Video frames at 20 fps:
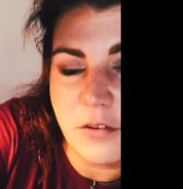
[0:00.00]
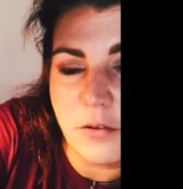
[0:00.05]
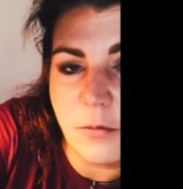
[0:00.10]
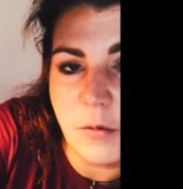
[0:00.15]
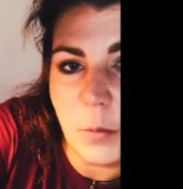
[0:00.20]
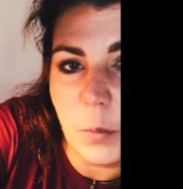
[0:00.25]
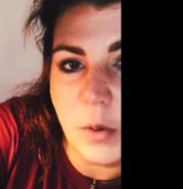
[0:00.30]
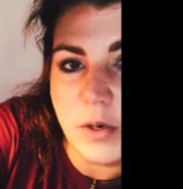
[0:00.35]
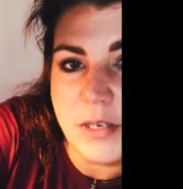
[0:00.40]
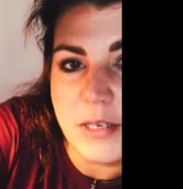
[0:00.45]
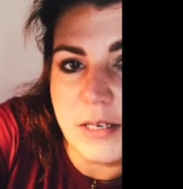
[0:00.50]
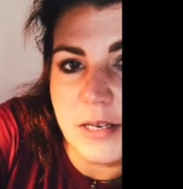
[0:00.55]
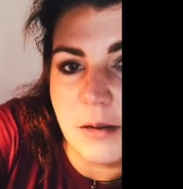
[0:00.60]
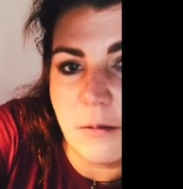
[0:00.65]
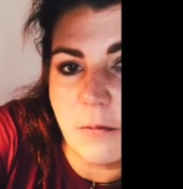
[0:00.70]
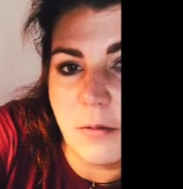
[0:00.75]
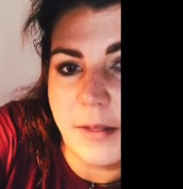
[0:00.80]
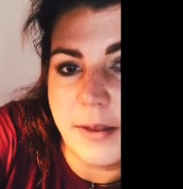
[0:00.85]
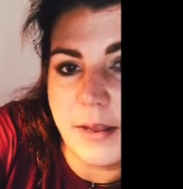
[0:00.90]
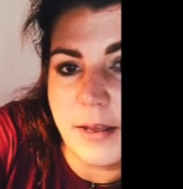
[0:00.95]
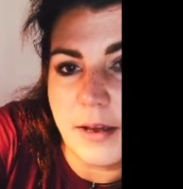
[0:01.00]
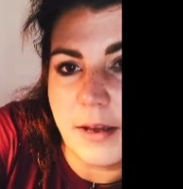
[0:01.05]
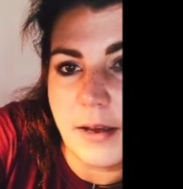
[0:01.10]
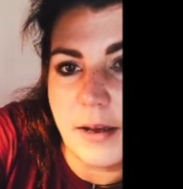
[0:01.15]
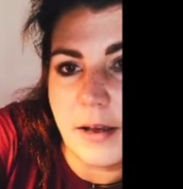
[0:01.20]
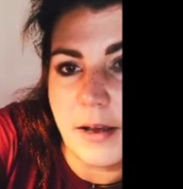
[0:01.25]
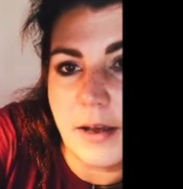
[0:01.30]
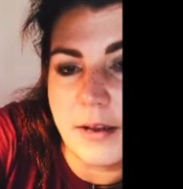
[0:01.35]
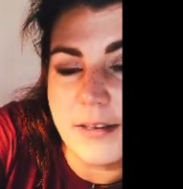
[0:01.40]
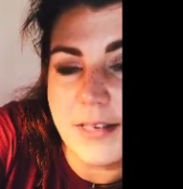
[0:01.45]
If you want to give like
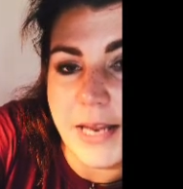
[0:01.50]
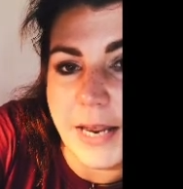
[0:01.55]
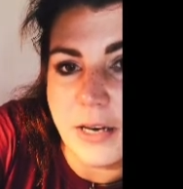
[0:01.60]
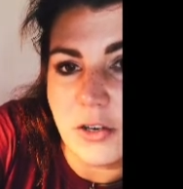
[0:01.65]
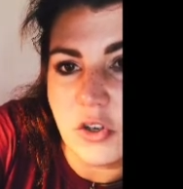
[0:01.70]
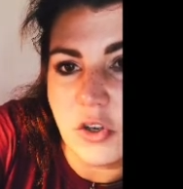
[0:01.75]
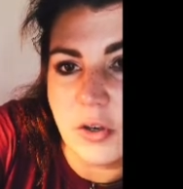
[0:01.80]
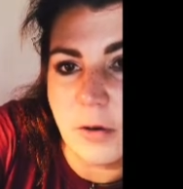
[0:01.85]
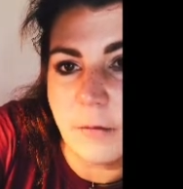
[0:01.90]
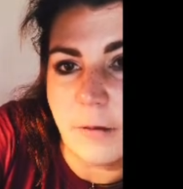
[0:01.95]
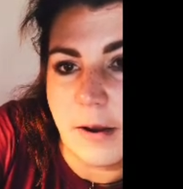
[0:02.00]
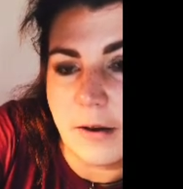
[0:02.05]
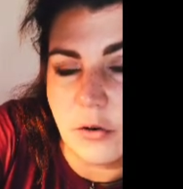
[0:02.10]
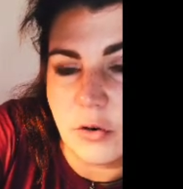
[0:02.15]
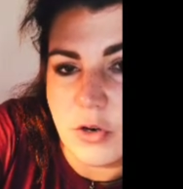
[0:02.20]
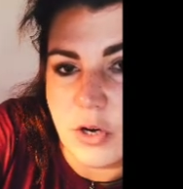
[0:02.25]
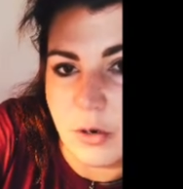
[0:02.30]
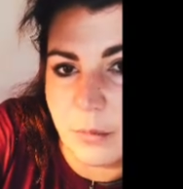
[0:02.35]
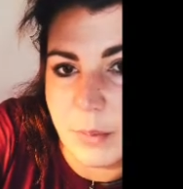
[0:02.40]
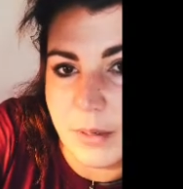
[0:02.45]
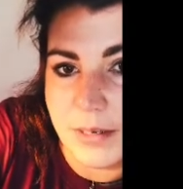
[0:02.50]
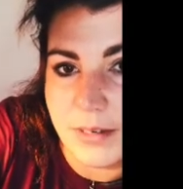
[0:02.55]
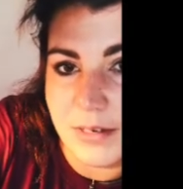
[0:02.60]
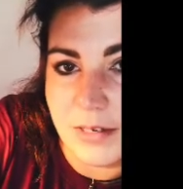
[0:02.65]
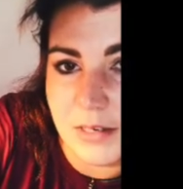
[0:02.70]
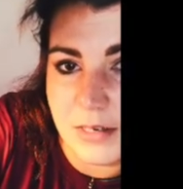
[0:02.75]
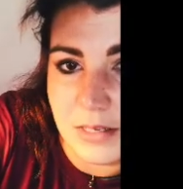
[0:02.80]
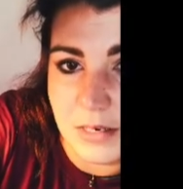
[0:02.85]
a textured effect on your bases,